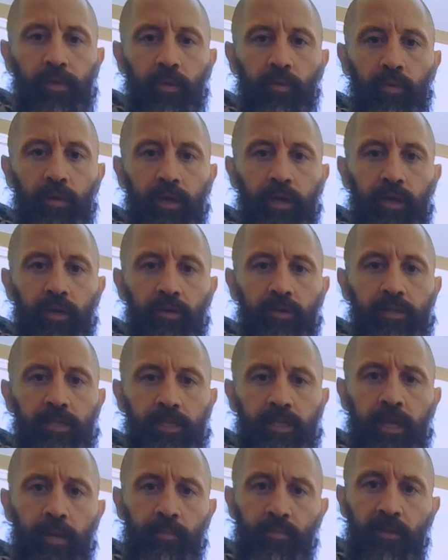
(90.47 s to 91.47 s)
we use a
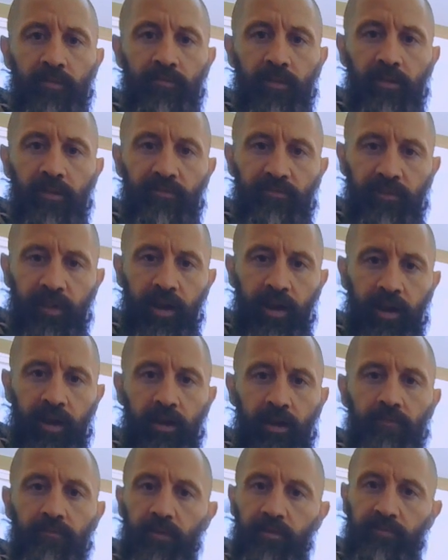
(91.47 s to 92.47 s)
tip of our
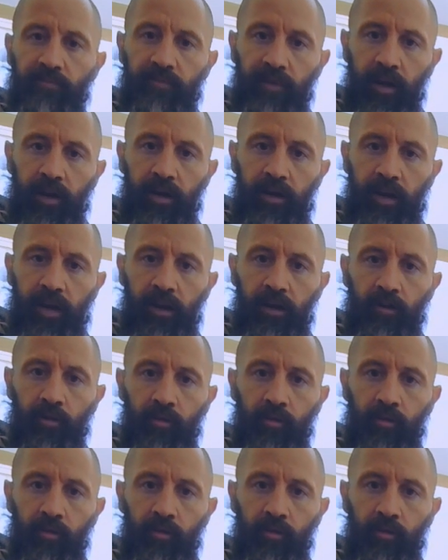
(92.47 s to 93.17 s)
fingernail.